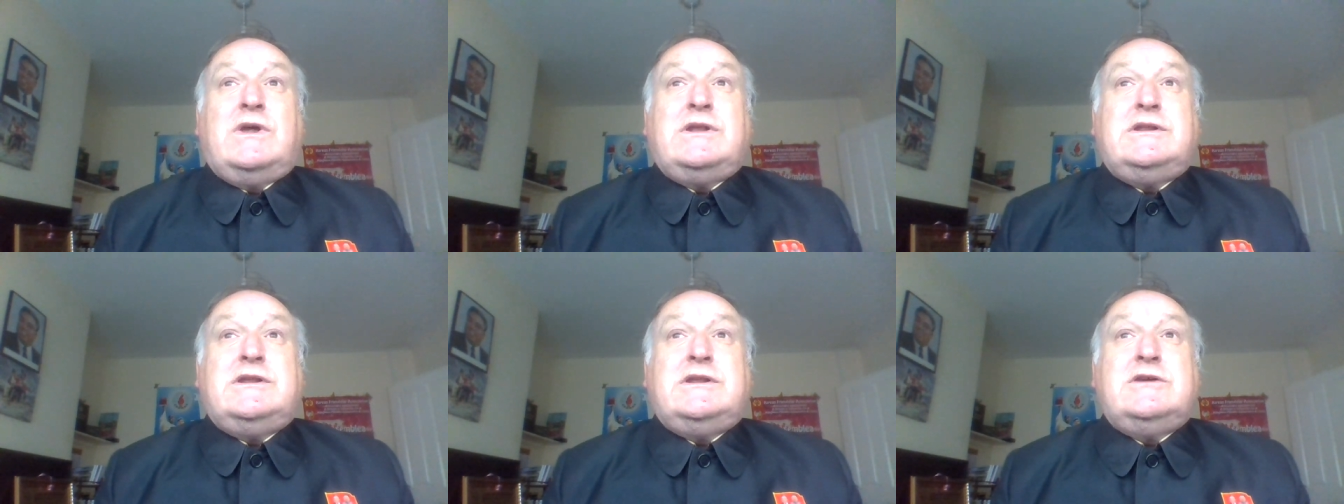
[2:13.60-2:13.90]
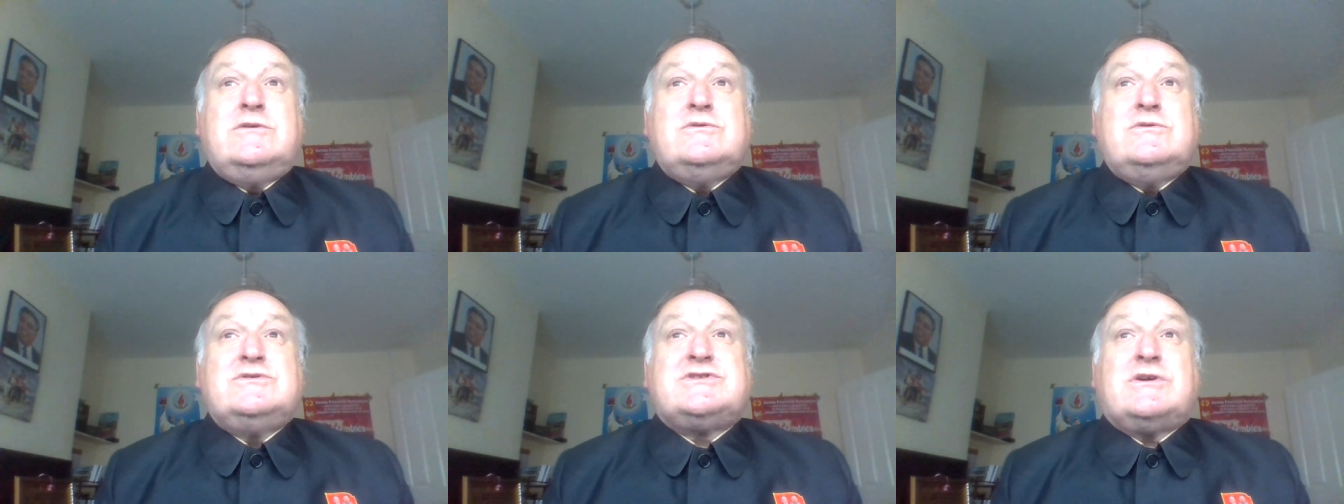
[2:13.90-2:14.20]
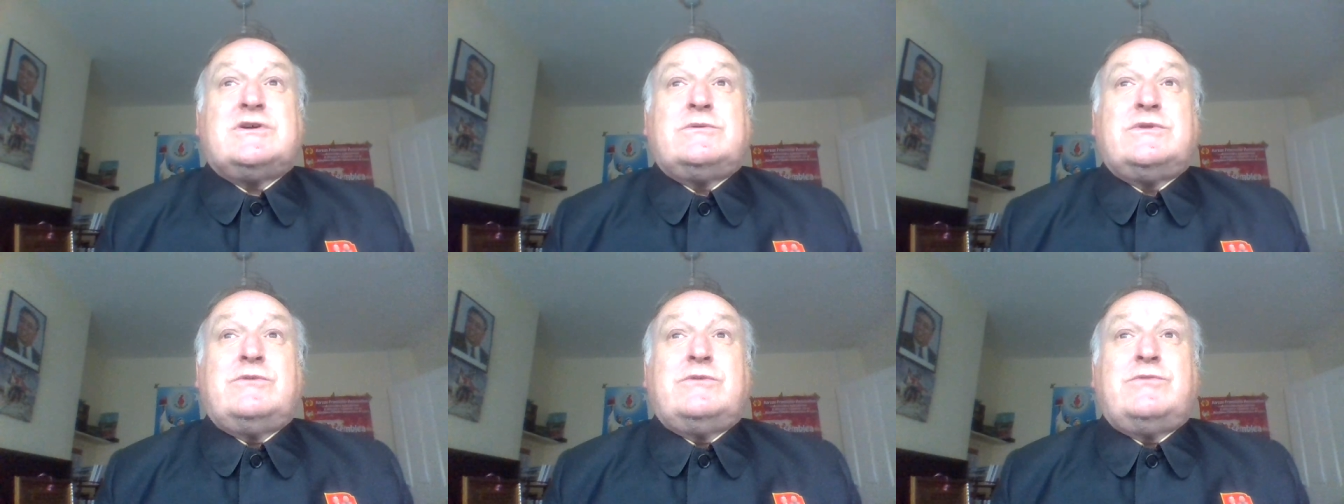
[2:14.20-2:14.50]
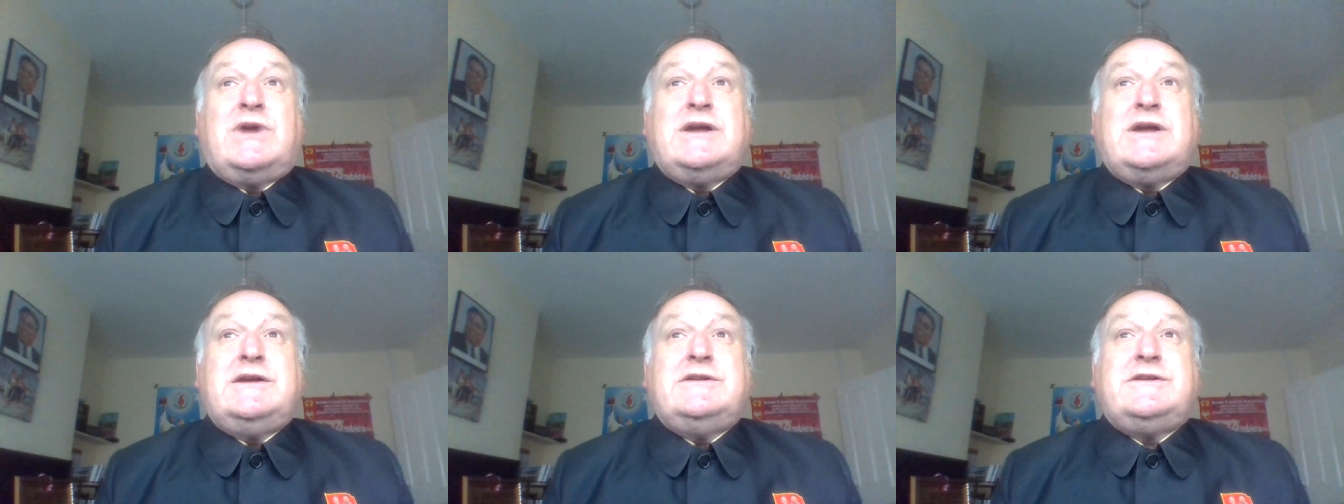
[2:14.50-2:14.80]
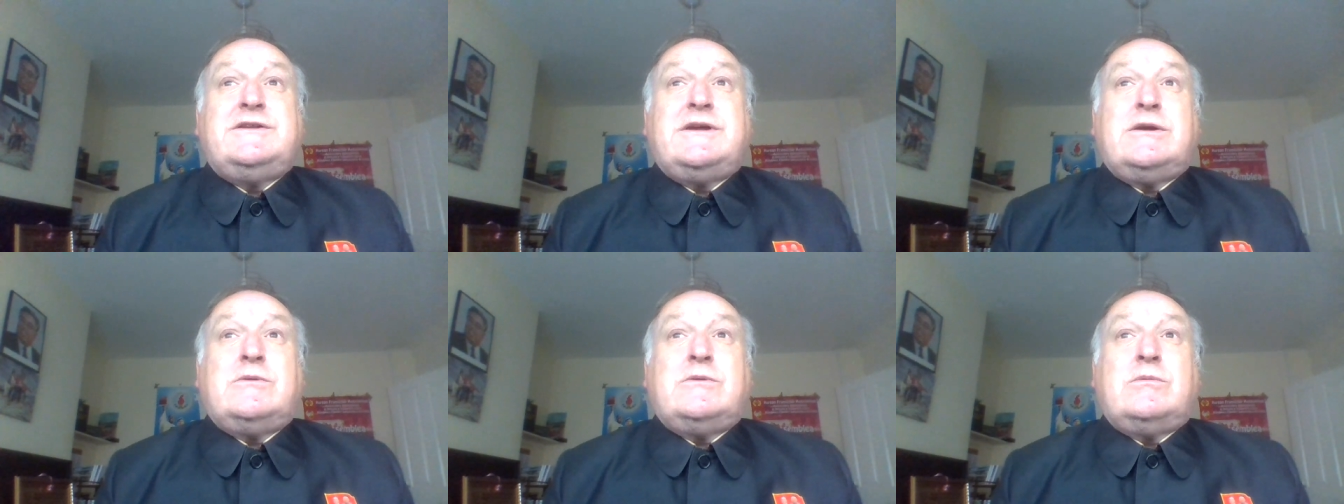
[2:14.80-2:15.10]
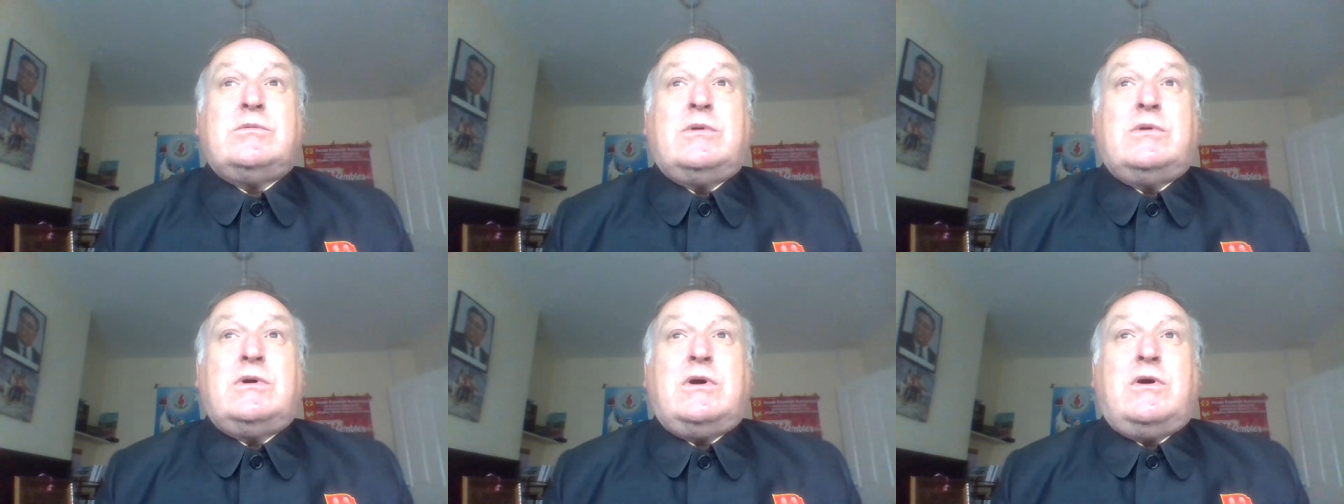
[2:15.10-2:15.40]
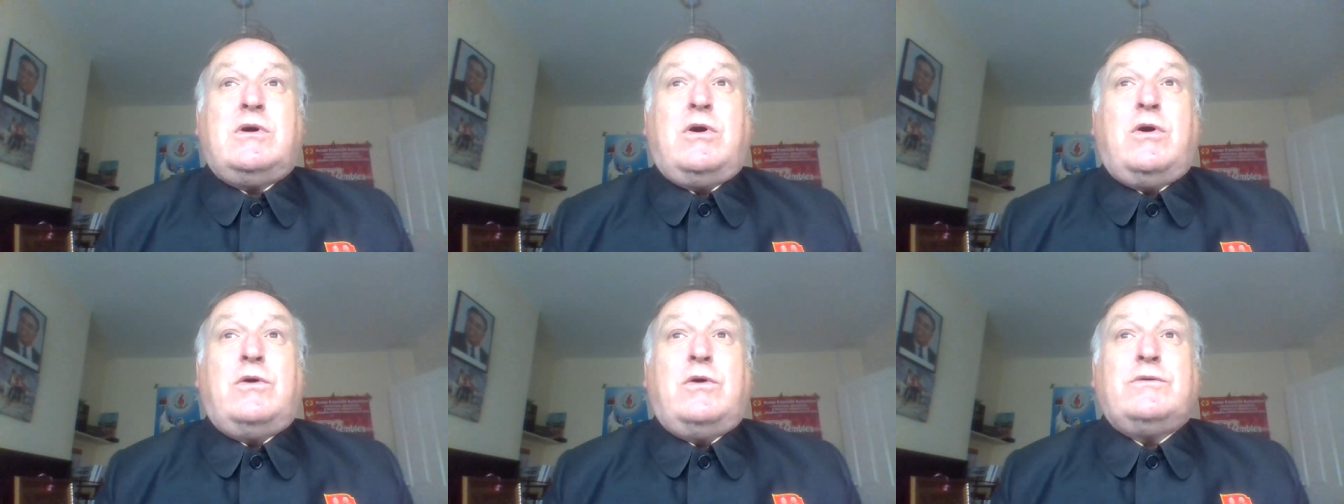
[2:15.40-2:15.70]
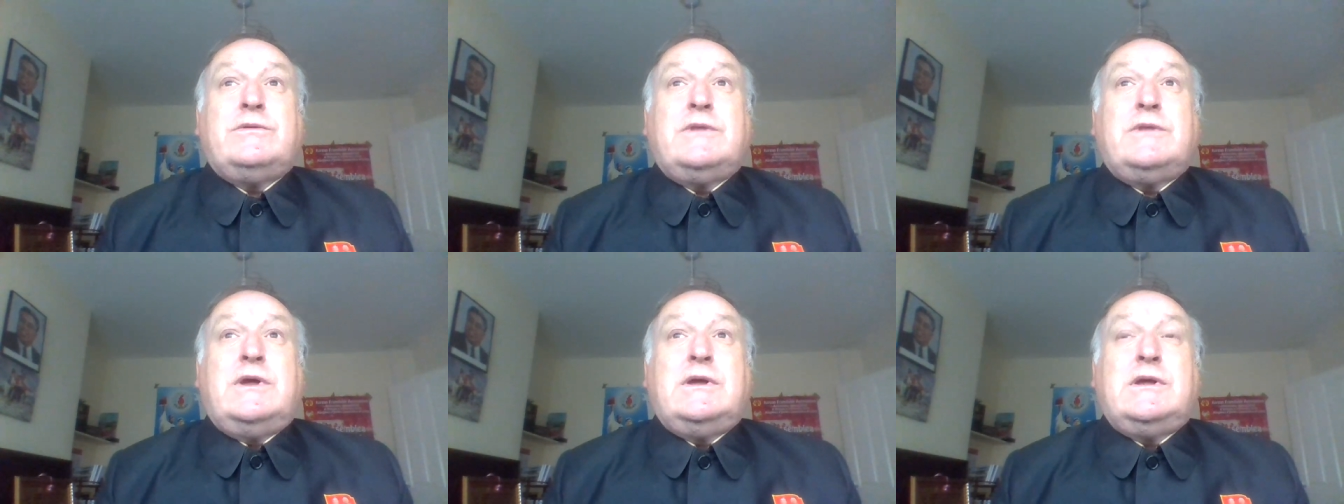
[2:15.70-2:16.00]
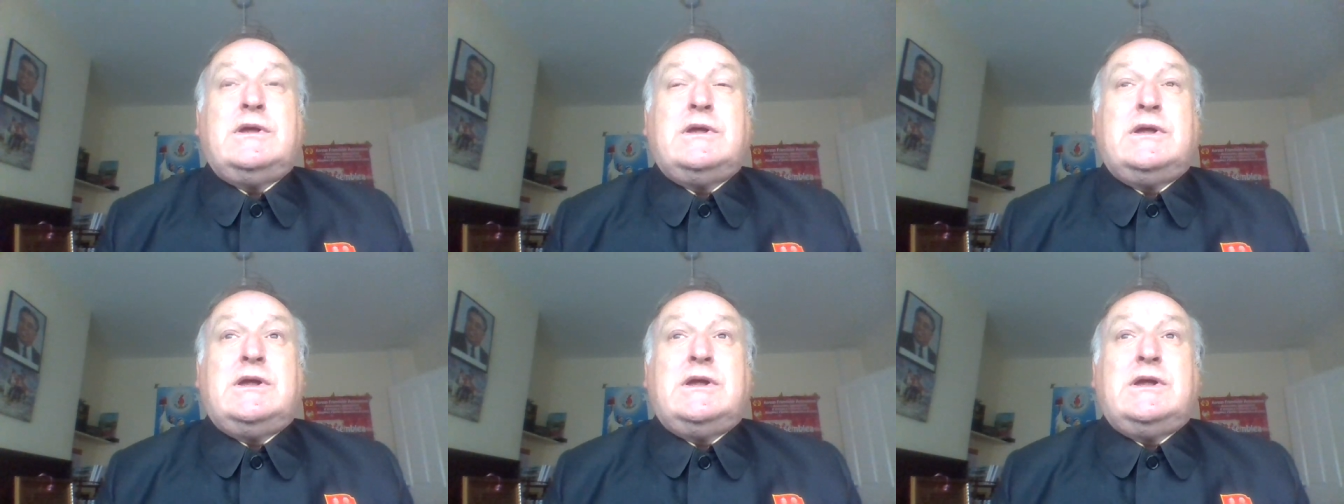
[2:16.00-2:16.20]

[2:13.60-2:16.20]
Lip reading: news on the radio on.